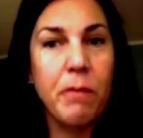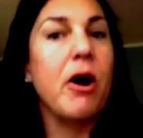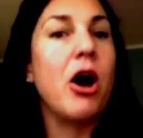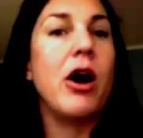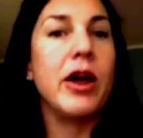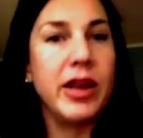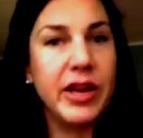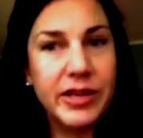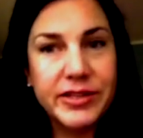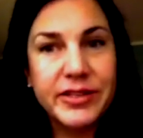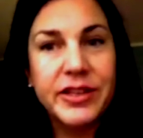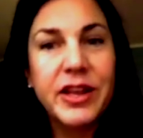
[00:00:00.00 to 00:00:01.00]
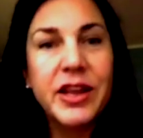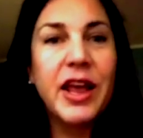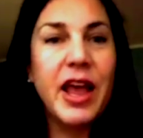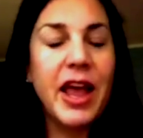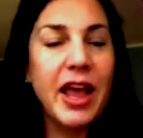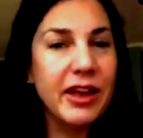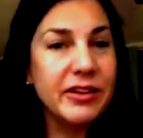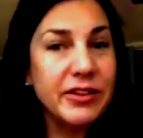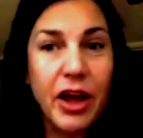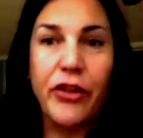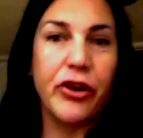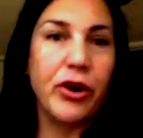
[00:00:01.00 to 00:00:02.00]
bodies and
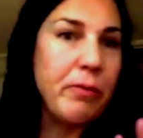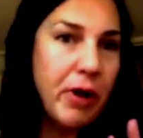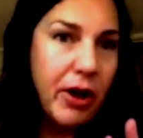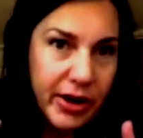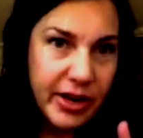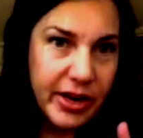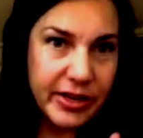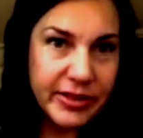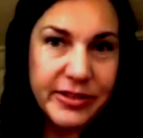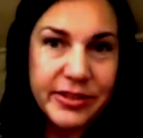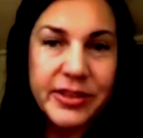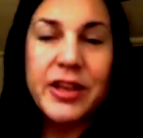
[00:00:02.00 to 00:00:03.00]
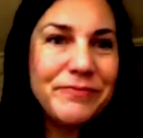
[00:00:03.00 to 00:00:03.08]
other bodies.